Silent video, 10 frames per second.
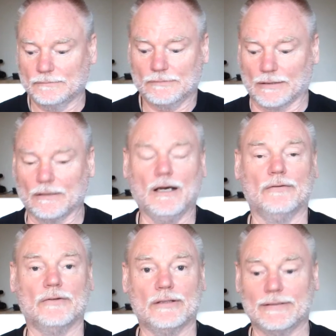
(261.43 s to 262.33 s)

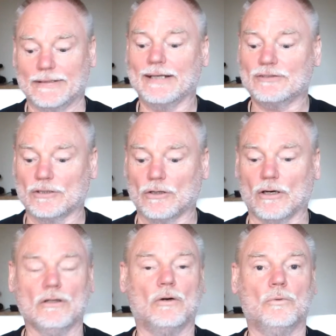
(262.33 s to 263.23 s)
and it actually
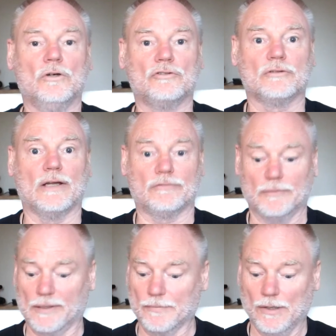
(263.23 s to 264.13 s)
got a lot worse than that
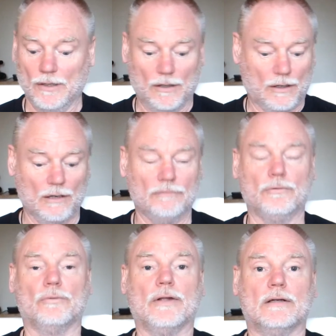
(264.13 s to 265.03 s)
from them. I
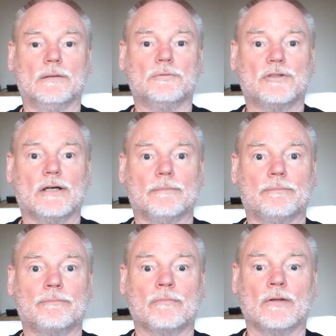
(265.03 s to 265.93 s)
thought there it was done,
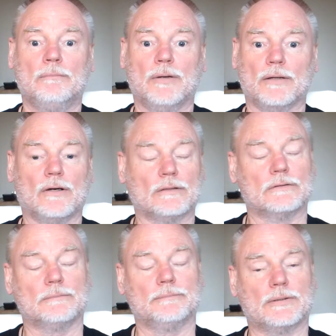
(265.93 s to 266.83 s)
but
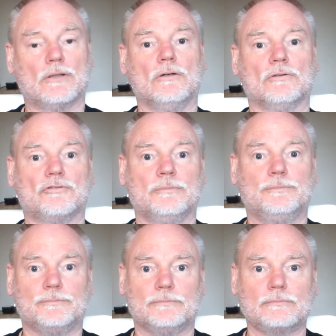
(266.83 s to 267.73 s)
because,
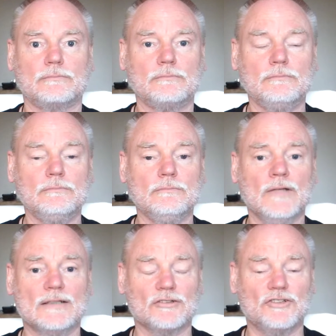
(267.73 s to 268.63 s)

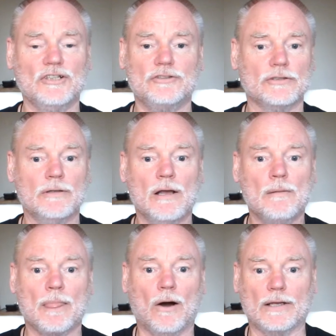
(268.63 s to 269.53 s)
as I said to you,
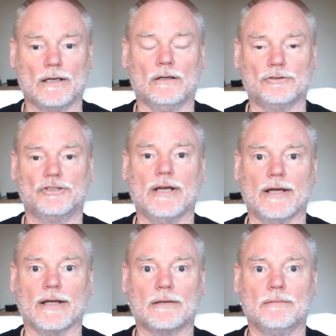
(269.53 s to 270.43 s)
I can't
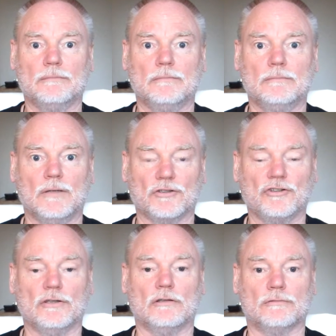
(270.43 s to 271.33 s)
check
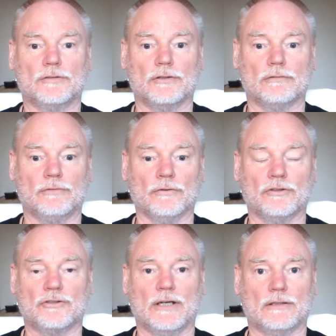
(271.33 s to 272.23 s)
myself that the font
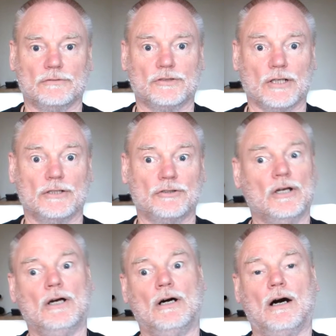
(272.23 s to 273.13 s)
is now changed.
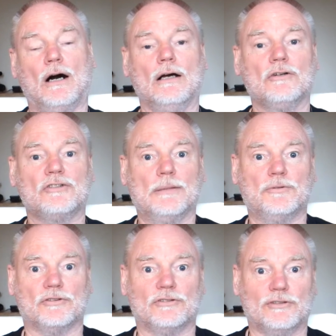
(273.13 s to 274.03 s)
I asked
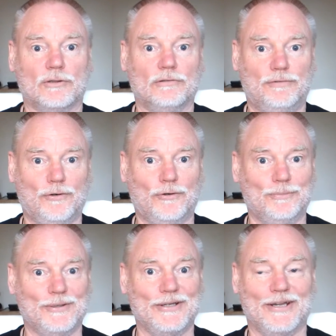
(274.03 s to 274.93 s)
Amazon to do it
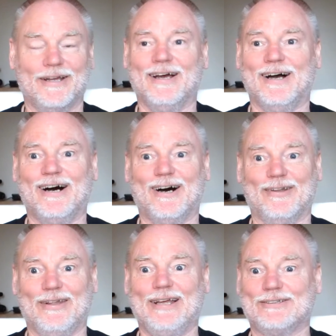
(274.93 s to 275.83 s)
for me,
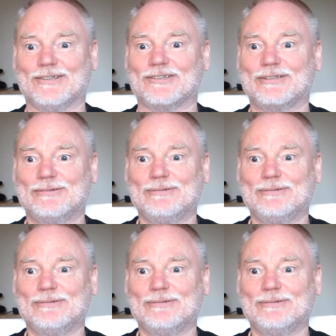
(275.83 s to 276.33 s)
and that just